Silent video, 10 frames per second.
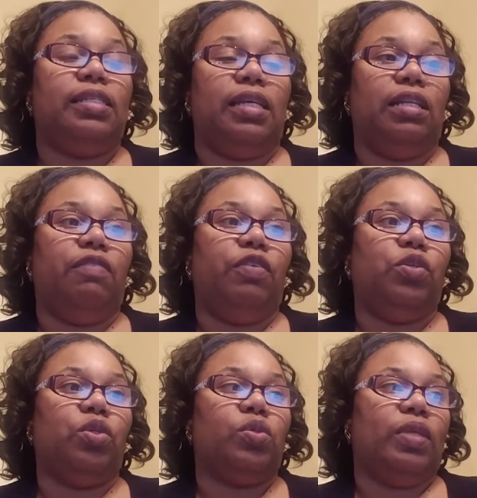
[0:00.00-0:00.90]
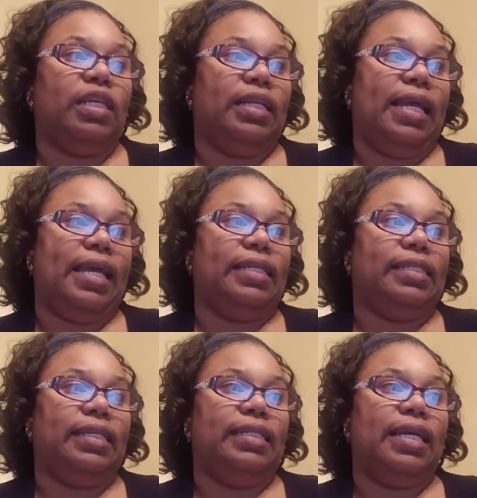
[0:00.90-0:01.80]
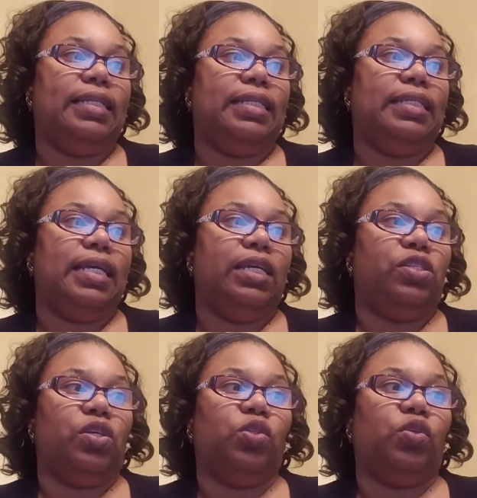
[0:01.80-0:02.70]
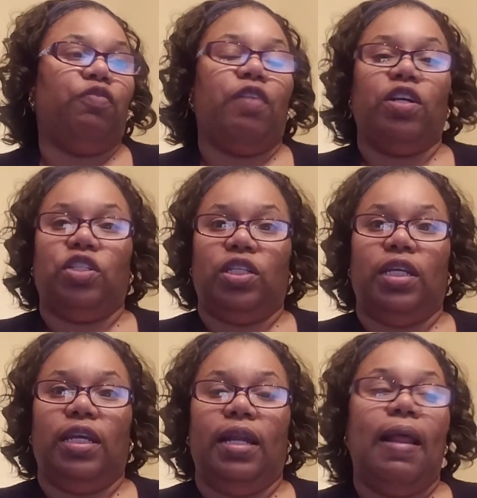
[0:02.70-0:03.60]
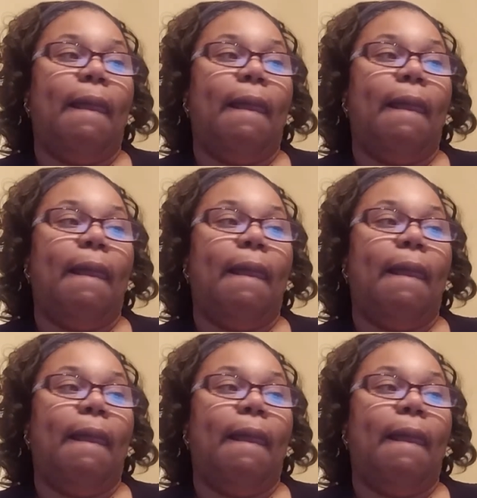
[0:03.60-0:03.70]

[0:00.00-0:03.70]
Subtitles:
individuals with enhancing day-to-day social functioning